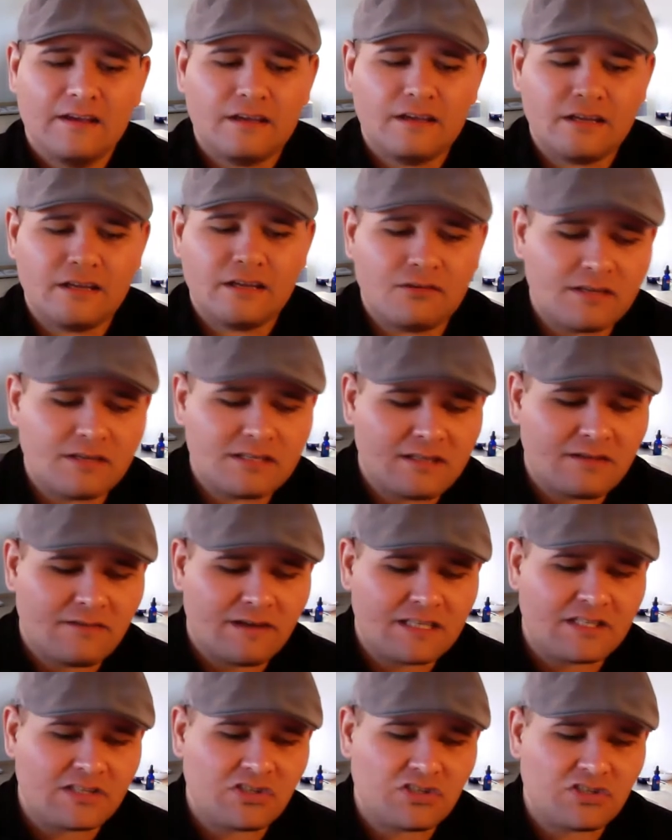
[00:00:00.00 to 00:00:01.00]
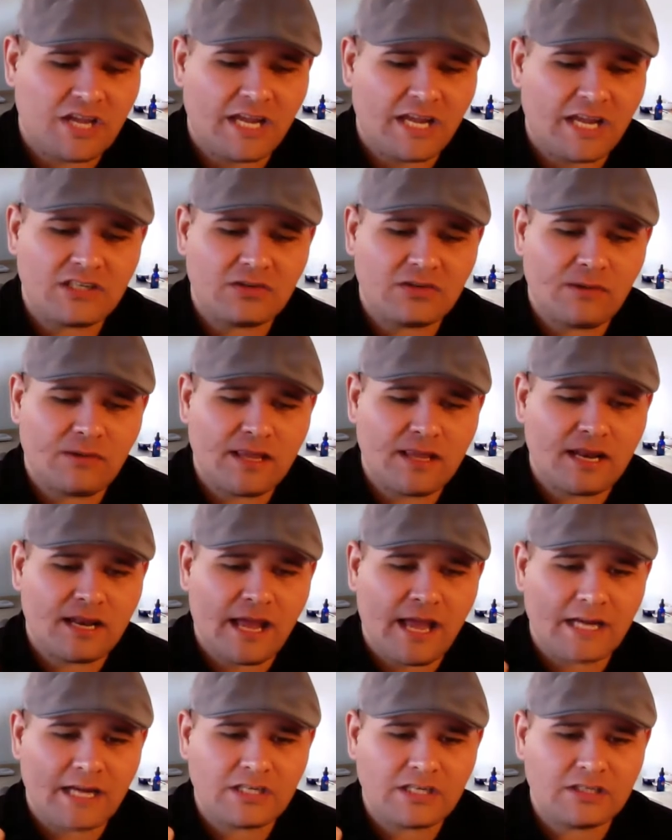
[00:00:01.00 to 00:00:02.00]
You know, this device has changed the way that I
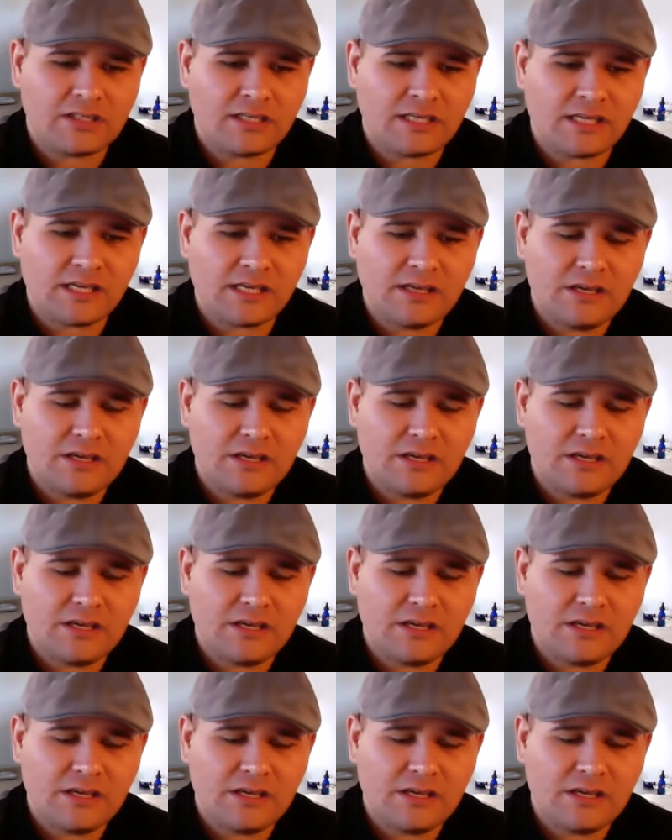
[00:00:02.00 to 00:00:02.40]
actually